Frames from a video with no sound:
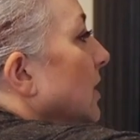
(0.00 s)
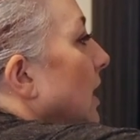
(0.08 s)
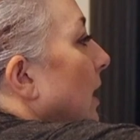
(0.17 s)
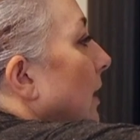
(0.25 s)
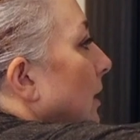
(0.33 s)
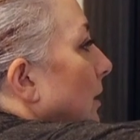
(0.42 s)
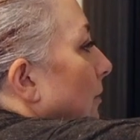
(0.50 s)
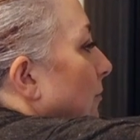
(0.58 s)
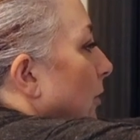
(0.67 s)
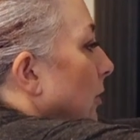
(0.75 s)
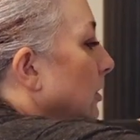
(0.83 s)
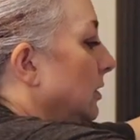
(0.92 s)
tank
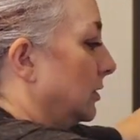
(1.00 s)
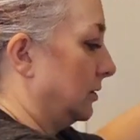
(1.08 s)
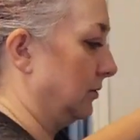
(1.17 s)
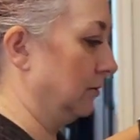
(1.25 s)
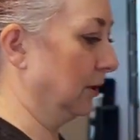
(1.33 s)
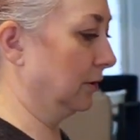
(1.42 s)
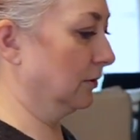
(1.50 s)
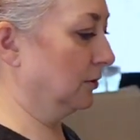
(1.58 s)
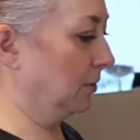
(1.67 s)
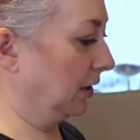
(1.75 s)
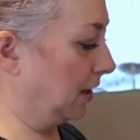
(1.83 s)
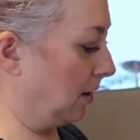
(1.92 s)
first. There goes
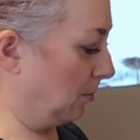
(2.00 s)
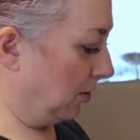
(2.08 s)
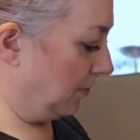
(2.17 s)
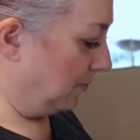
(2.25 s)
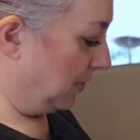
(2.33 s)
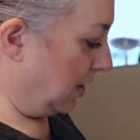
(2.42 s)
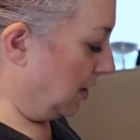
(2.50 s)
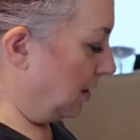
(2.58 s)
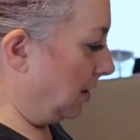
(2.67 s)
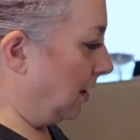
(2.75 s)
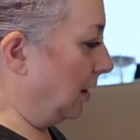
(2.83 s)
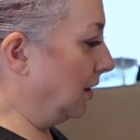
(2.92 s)
my camera.
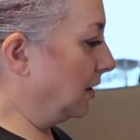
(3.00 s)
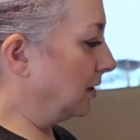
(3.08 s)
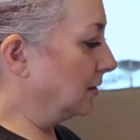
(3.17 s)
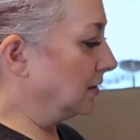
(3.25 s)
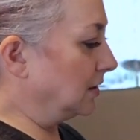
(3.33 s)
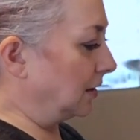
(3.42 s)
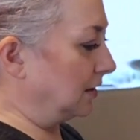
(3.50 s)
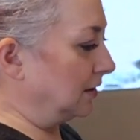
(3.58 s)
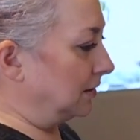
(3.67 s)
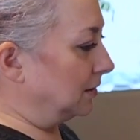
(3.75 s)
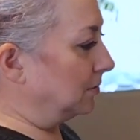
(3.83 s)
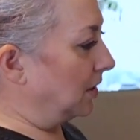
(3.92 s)
And
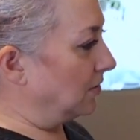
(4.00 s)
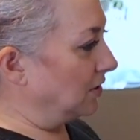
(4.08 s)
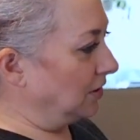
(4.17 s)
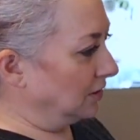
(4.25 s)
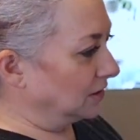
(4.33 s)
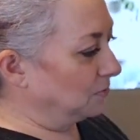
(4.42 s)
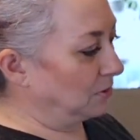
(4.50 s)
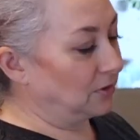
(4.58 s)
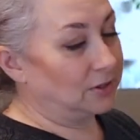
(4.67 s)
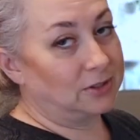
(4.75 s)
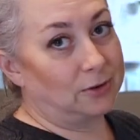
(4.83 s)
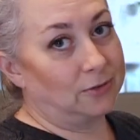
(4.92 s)
then you just put
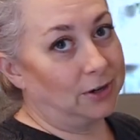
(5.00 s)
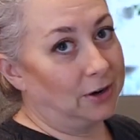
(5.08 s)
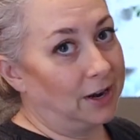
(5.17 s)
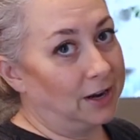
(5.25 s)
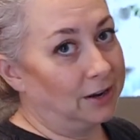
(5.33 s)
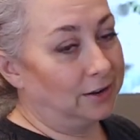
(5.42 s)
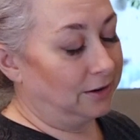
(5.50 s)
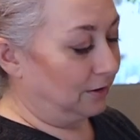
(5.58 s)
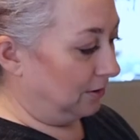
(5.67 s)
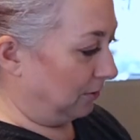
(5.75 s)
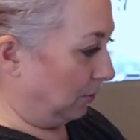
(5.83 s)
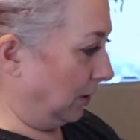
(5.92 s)
this over your head
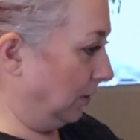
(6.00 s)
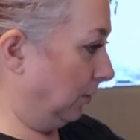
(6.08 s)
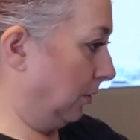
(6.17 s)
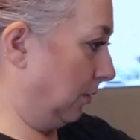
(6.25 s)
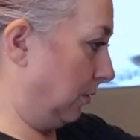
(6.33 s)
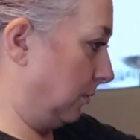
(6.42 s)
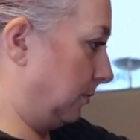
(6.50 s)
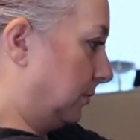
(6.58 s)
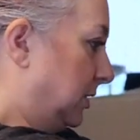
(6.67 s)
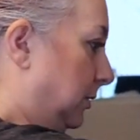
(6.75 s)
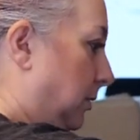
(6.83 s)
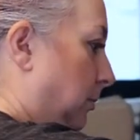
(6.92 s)
and away you go.
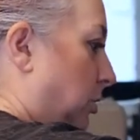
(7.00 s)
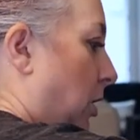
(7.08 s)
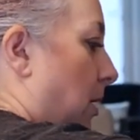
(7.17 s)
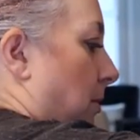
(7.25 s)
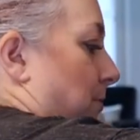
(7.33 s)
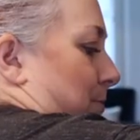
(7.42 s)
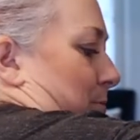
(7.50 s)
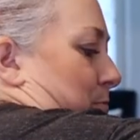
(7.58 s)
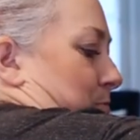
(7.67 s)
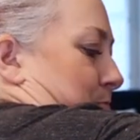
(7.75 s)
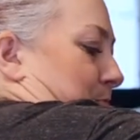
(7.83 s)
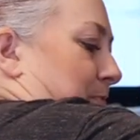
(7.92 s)
So I'm trying to
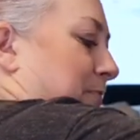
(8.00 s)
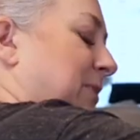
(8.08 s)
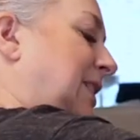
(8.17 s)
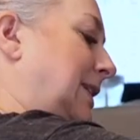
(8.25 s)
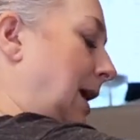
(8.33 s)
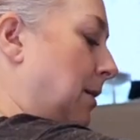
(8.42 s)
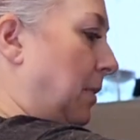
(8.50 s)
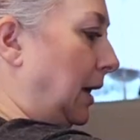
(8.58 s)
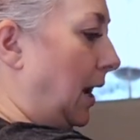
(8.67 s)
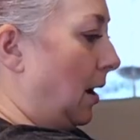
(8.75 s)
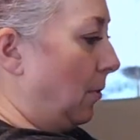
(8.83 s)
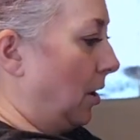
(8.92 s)
stand my
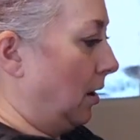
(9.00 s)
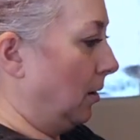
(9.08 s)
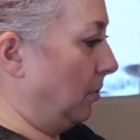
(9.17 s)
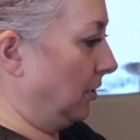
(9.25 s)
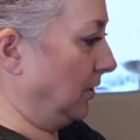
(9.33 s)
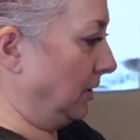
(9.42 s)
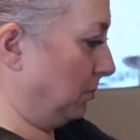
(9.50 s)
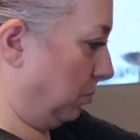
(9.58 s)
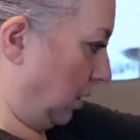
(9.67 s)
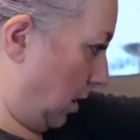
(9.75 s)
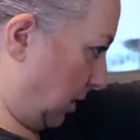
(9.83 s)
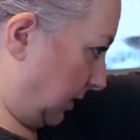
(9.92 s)
camera up on these
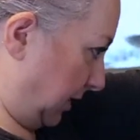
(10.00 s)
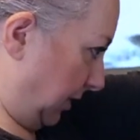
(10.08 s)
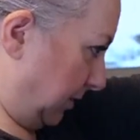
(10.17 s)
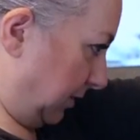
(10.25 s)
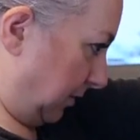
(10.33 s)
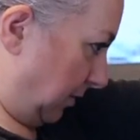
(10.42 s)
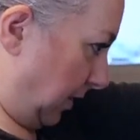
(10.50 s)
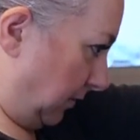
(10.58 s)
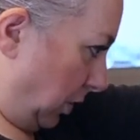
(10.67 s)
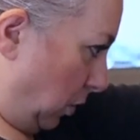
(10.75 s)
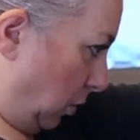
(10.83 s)
blocks here so I don't have to